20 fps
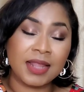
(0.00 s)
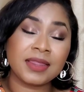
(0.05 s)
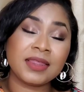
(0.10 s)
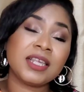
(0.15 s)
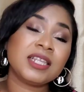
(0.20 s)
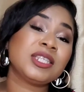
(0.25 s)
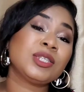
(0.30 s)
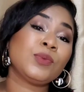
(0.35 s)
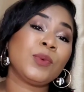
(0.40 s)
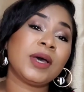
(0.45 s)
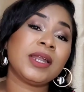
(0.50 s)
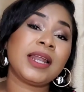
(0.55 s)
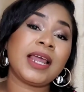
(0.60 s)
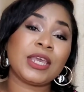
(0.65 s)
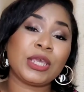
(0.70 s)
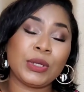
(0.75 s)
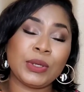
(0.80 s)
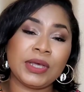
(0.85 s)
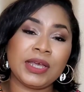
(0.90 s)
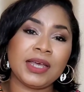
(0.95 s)
This one,
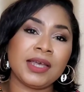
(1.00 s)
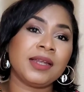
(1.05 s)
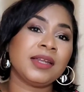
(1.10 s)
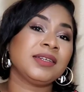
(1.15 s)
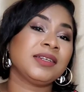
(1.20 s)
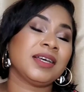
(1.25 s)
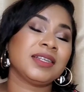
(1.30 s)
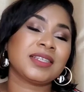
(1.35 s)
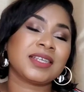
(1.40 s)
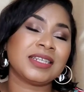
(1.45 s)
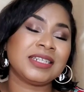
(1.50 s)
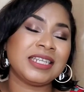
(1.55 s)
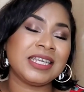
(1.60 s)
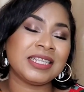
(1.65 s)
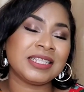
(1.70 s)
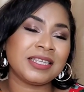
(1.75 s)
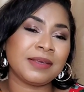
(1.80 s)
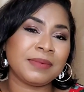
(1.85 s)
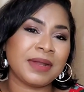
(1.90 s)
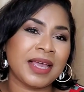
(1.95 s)
like you heard, does
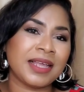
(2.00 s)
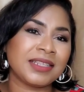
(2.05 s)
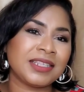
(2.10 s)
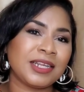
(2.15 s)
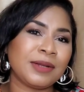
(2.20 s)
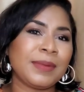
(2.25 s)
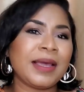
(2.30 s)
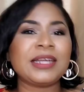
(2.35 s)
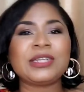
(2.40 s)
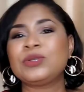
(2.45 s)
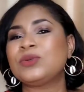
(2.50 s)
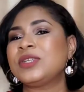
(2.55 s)
contain some niacinamide,